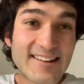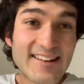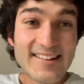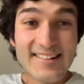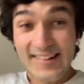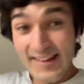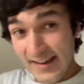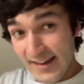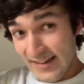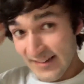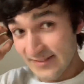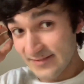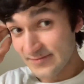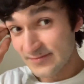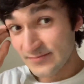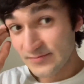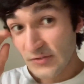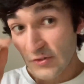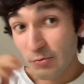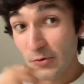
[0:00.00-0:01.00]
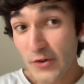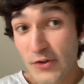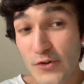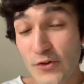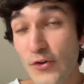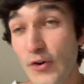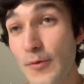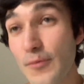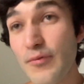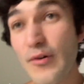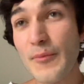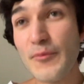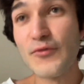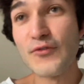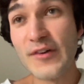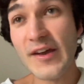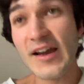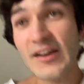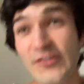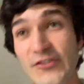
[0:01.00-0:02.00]
in there. It's what you call a proper
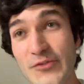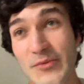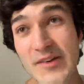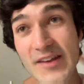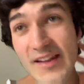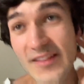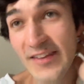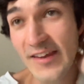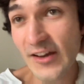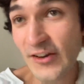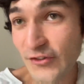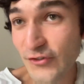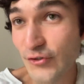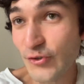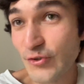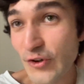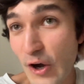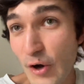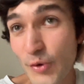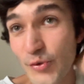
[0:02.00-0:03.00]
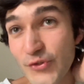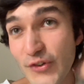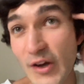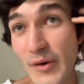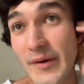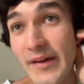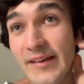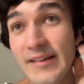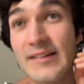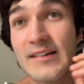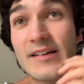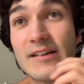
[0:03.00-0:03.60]
reaction when you have the actual goals going.